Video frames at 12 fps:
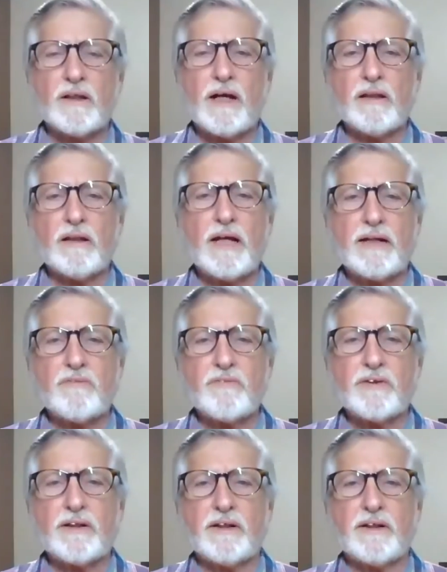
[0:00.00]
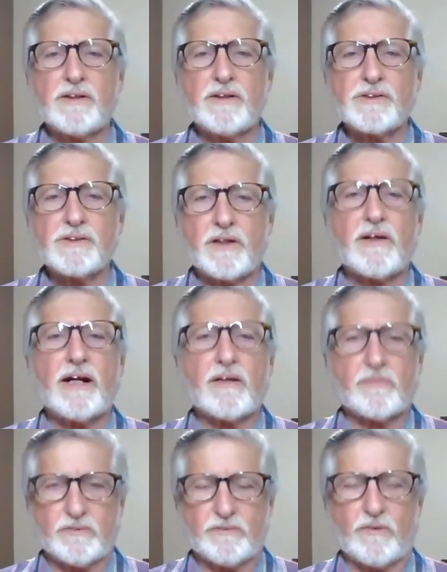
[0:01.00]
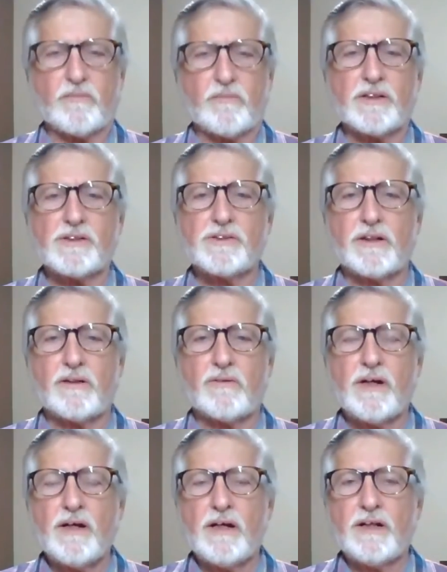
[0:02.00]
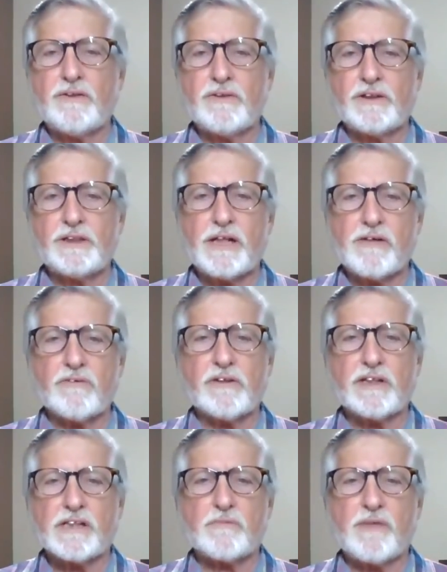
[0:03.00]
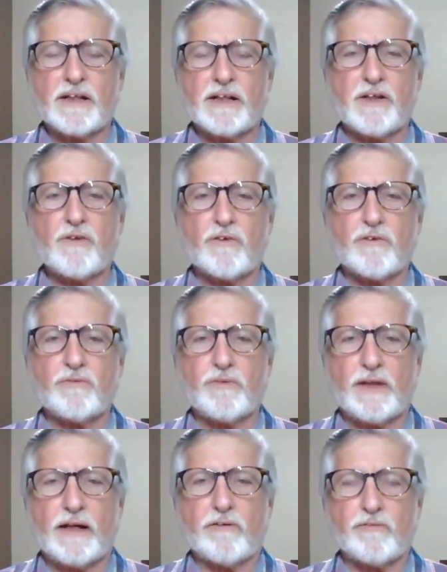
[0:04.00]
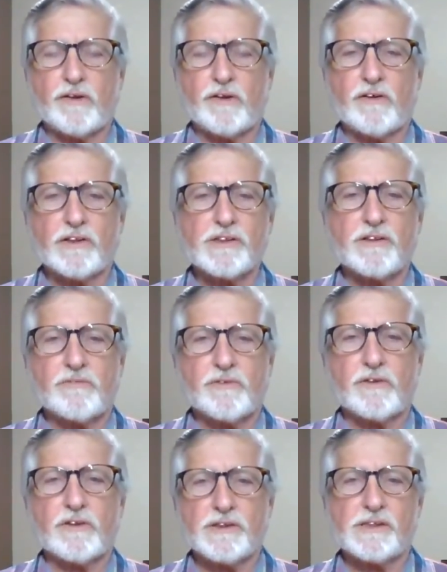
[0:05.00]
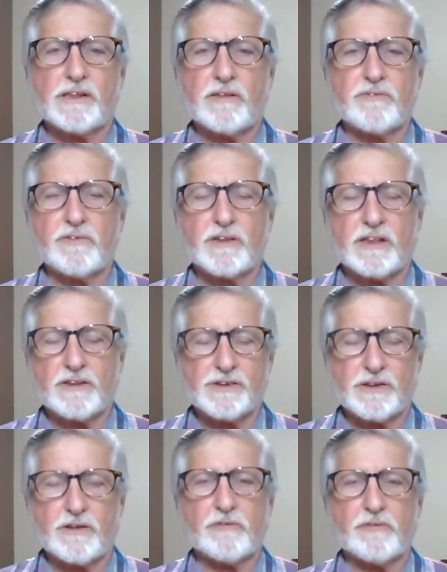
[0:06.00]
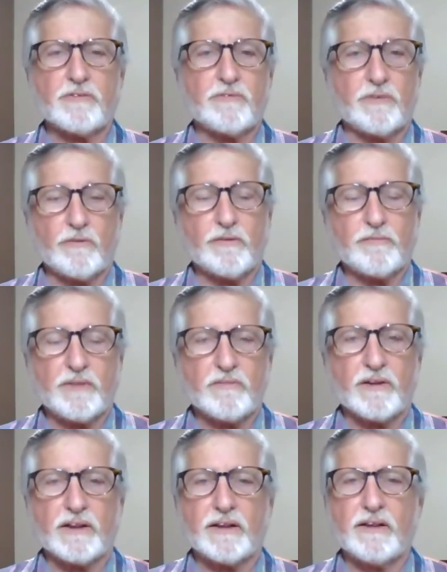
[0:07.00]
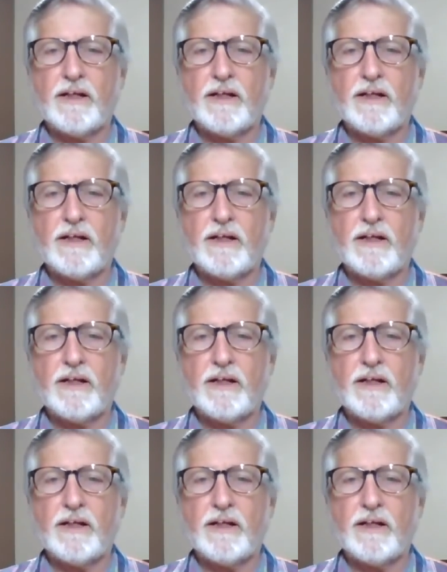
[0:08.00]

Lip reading: lot of it is turnout performance. So you can generally expect that North Florida is going to vote conservative, vote Republican.